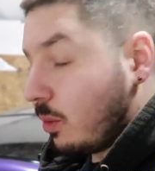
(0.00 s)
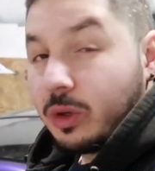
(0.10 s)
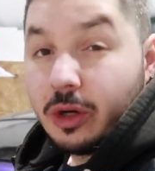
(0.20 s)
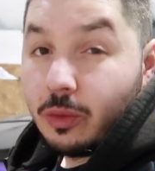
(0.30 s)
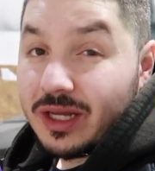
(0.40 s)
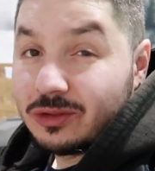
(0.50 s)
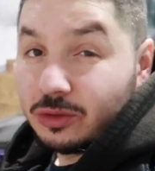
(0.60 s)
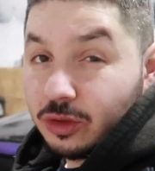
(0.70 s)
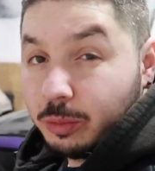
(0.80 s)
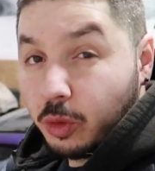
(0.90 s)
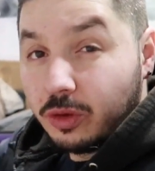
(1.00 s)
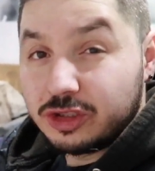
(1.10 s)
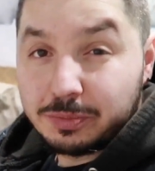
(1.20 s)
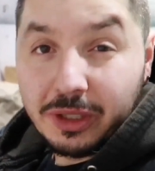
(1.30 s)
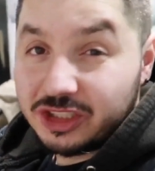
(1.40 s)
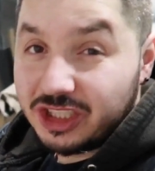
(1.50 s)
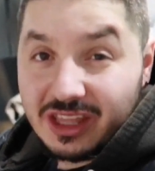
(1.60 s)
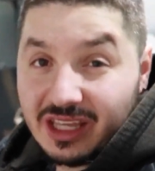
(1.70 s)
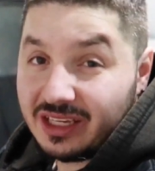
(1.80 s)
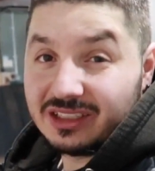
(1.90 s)
I want no rattles, so I bought those spongy
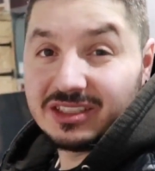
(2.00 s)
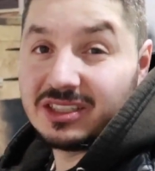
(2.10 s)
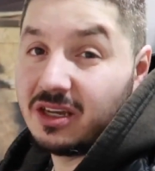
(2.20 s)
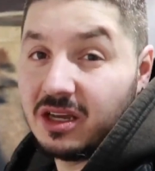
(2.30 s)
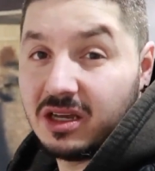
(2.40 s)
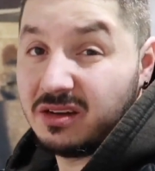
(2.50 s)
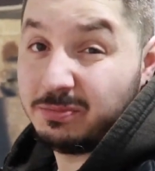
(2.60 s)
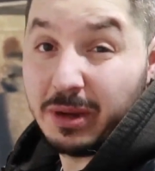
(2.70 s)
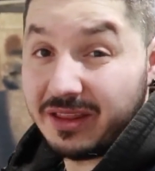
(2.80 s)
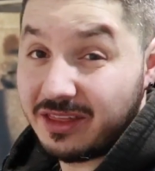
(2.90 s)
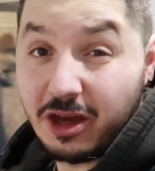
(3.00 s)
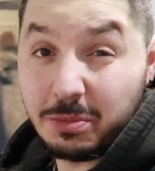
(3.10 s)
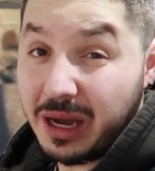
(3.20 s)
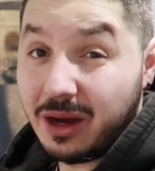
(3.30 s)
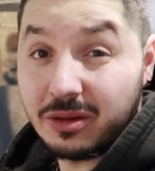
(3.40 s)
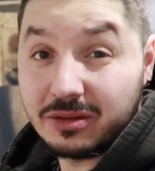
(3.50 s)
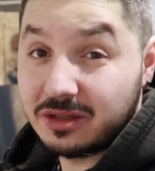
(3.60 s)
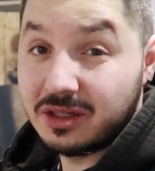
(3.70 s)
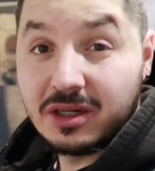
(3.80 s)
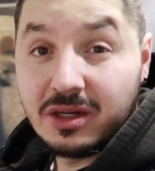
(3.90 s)
things, paid £30.
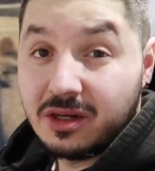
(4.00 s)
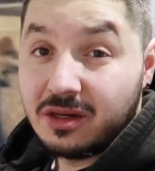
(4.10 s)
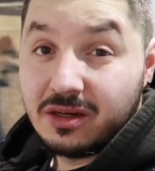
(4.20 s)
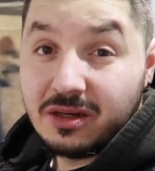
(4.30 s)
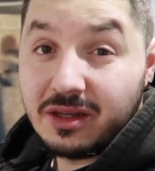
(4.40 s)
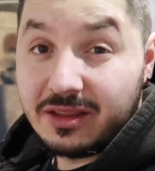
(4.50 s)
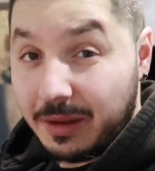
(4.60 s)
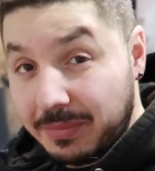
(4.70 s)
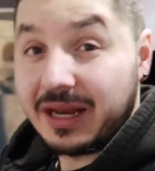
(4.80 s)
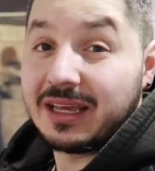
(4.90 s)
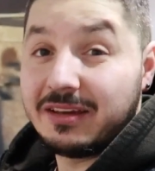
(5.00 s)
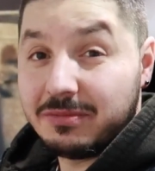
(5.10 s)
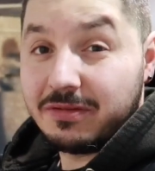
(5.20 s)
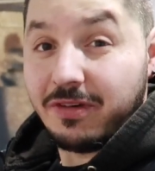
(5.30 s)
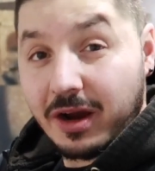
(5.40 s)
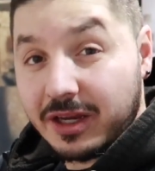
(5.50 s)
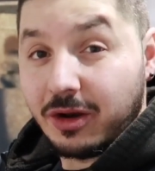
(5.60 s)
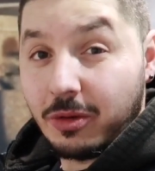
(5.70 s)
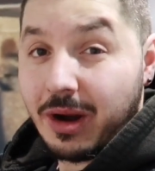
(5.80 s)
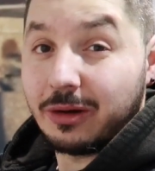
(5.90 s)
They better give me fucking
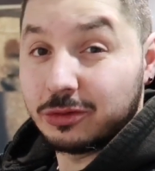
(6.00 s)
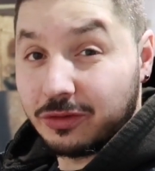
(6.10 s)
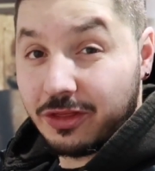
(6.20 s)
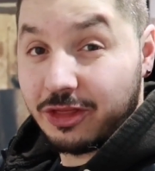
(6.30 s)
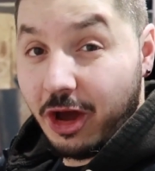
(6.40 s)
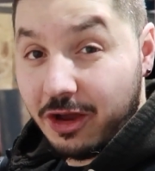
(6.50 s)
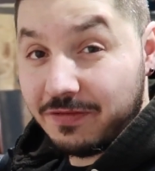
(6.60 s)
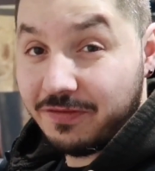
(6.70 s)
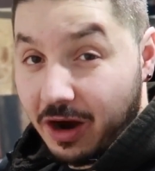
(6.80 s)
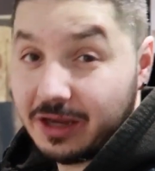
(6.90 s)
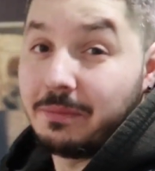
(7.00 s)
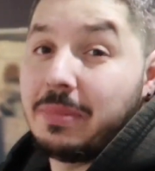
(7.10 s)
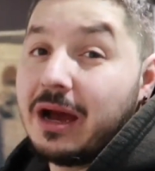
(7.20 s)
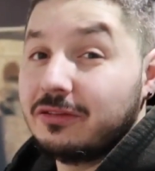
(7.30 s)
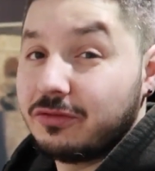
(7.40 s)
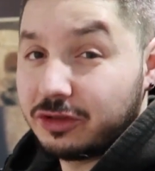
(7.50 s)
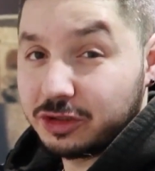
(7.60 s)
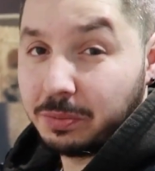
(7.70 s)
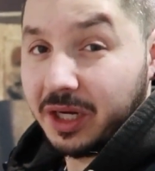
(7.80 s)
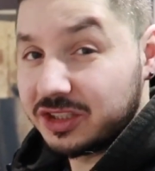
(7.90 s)
no rattles, £30 fucking for a
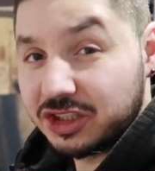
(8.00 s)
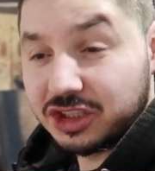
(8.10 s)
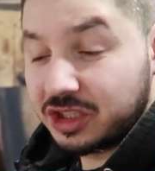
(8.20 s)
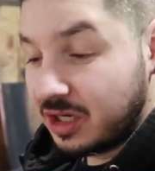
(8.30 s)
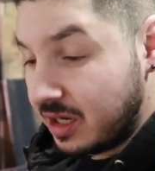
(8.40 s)
sponge.